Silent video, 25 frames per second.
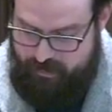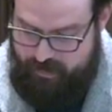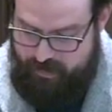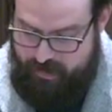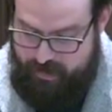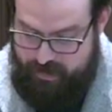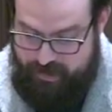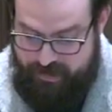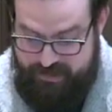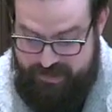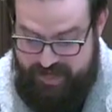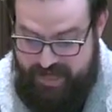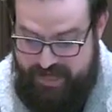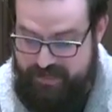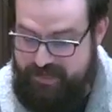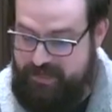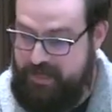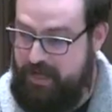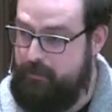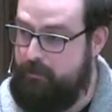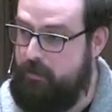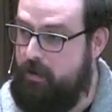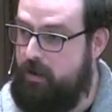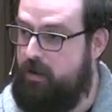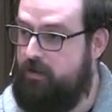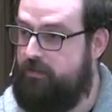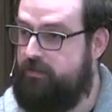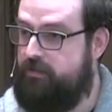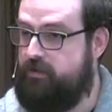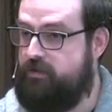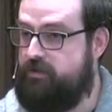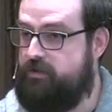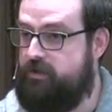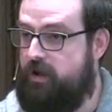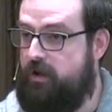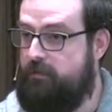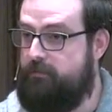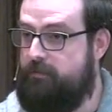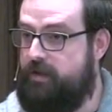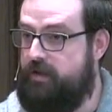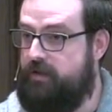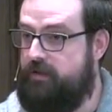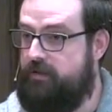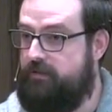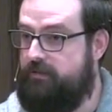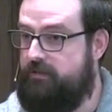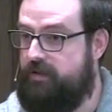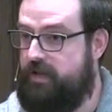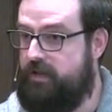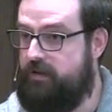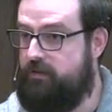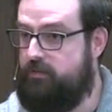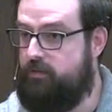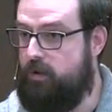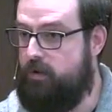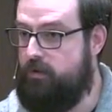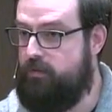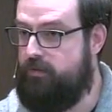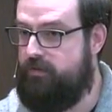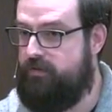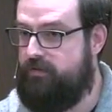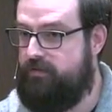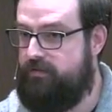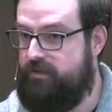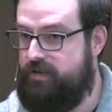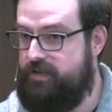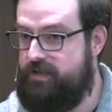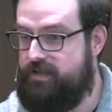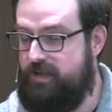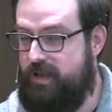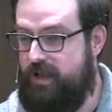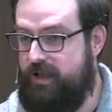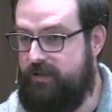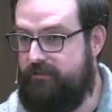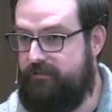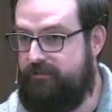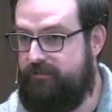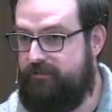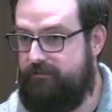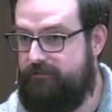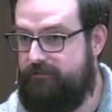Because that same author taught me that growth is life.